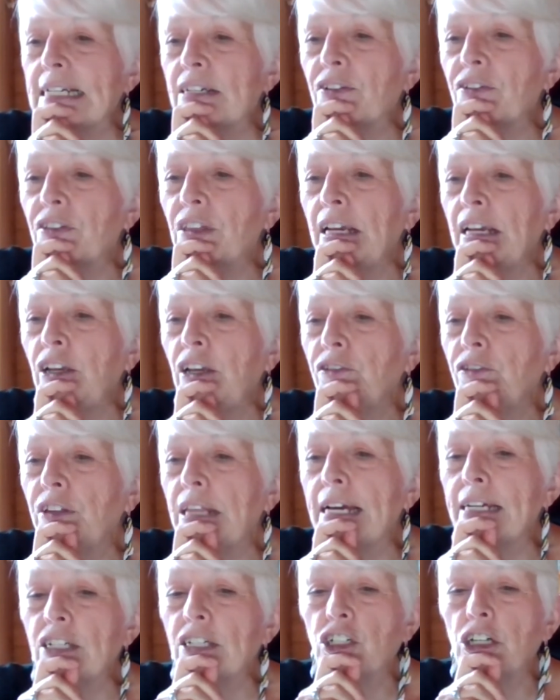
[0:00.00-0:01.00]
So thank you for
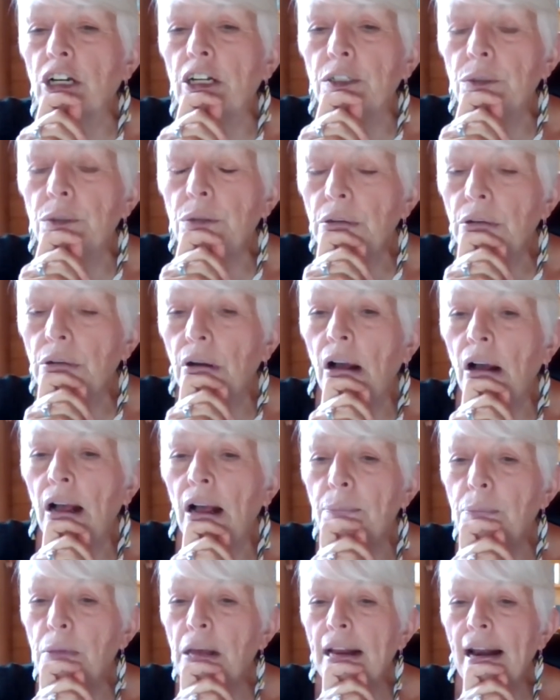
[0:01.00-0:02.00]
that, Joe.
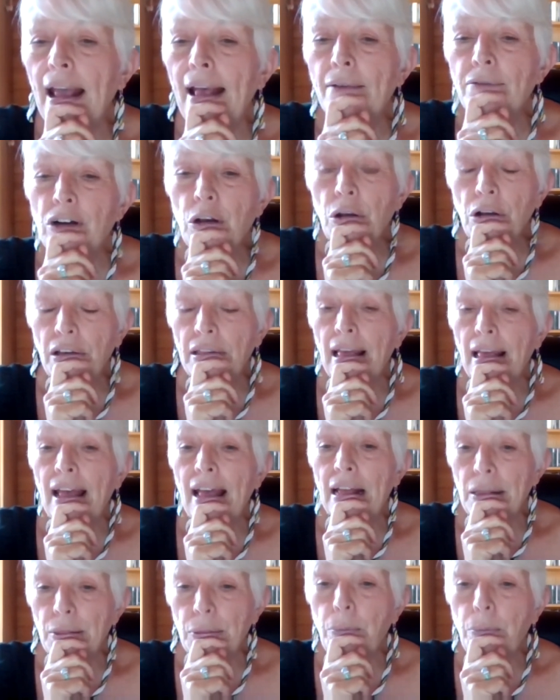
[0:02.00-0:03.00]
I'm going to have a look at
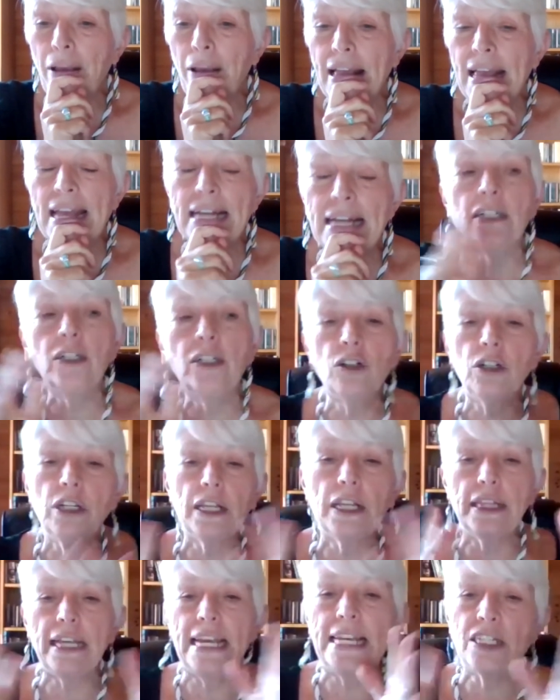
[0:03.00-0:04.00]
that at the weekend and look
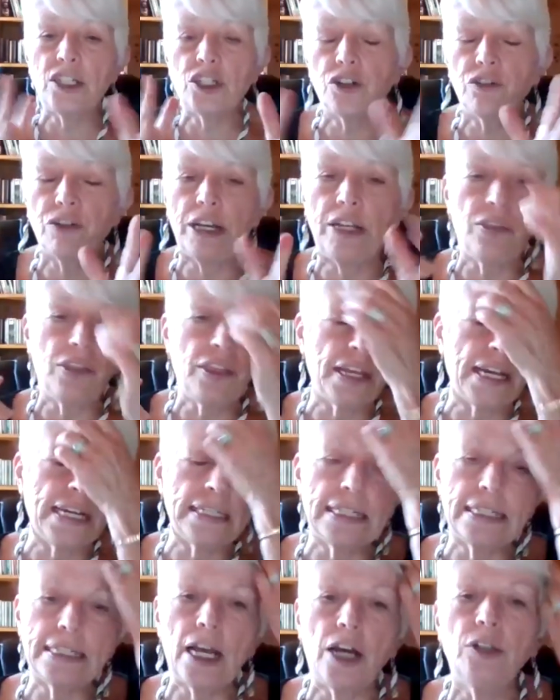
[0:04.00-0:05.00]
at the history and
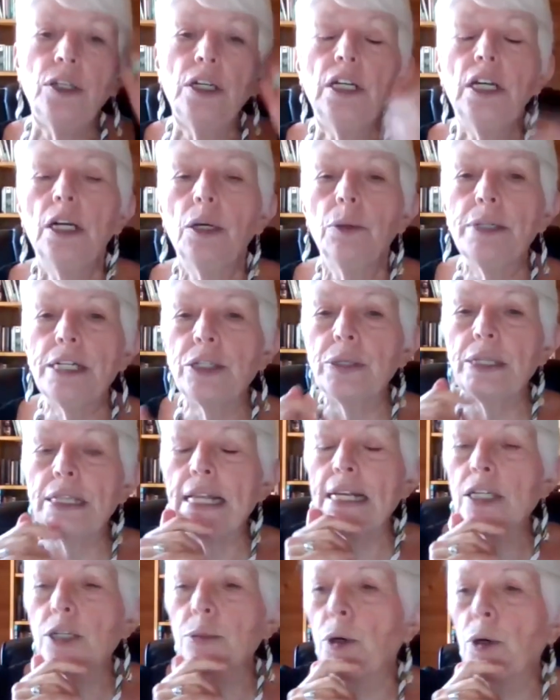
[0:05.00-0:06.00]
things. So we're doing
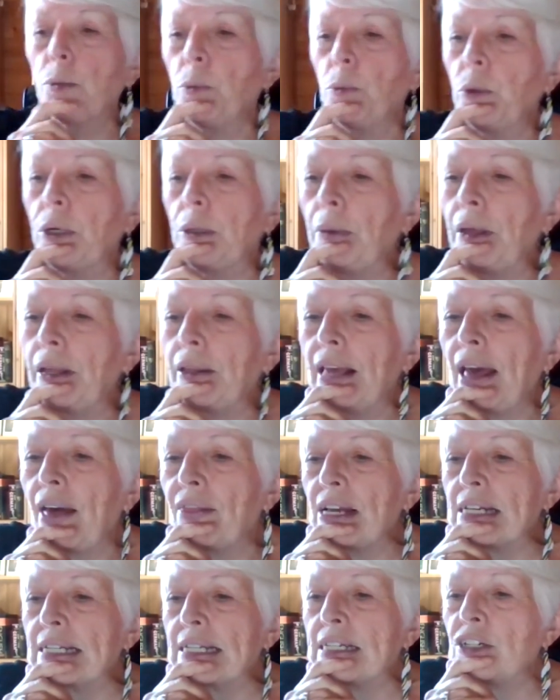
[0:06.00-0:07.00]
that tomorrow morning. But yeah,
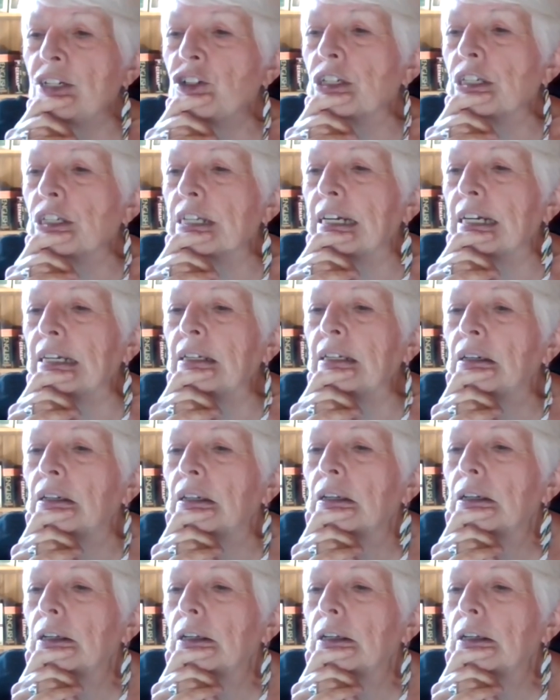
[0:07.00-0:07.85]
that's interesting.